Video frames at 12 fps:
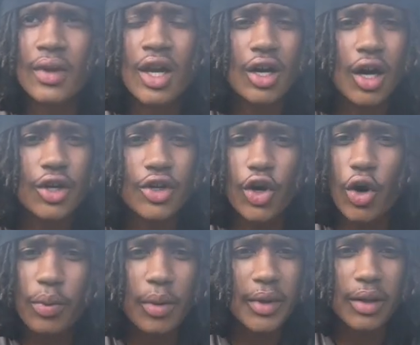a
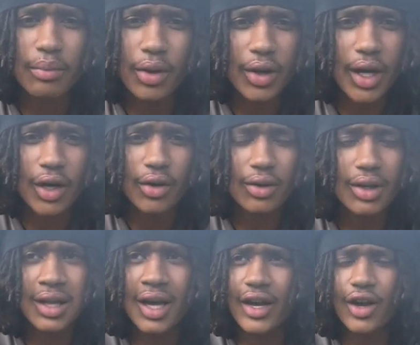dopamine burnout,
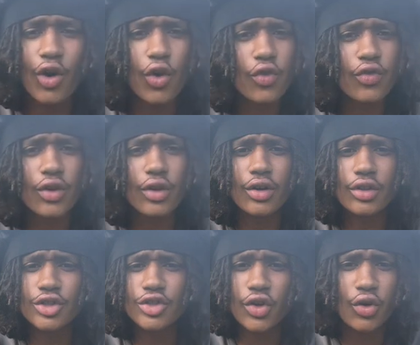like over
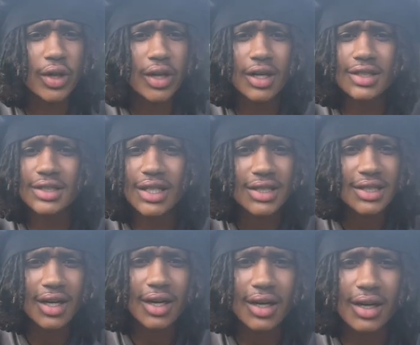scrolling on
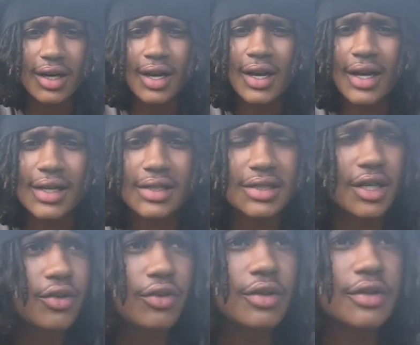TikTok,
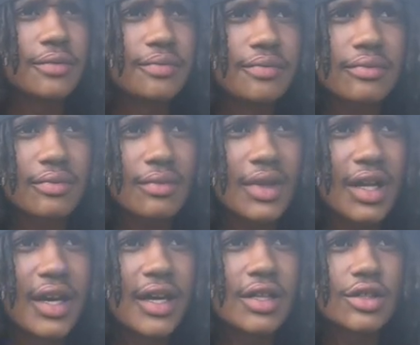etc.
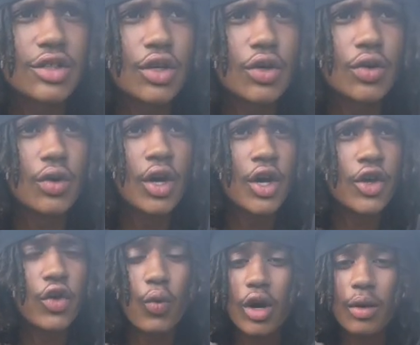And so
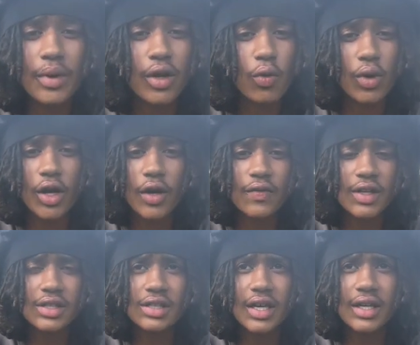you want to be aware of
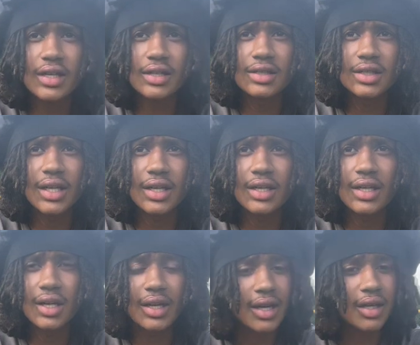these things, and
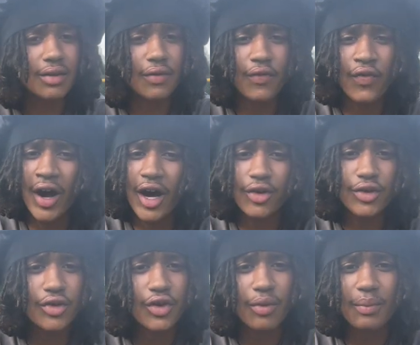again,
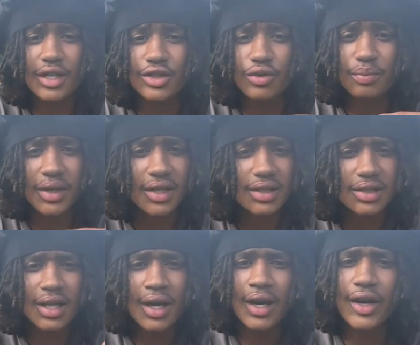value your mental
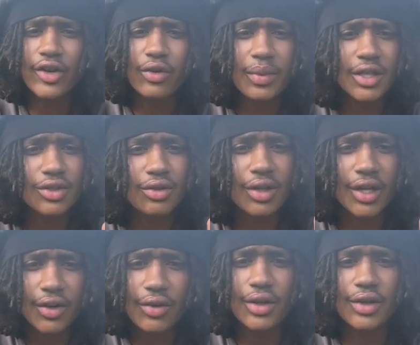peace and your mental
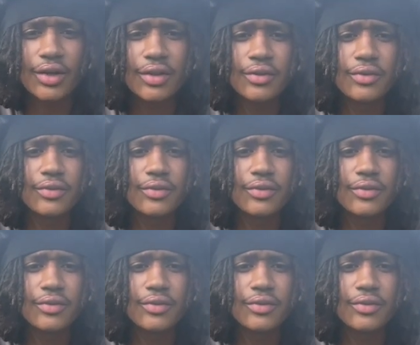clarity, yo.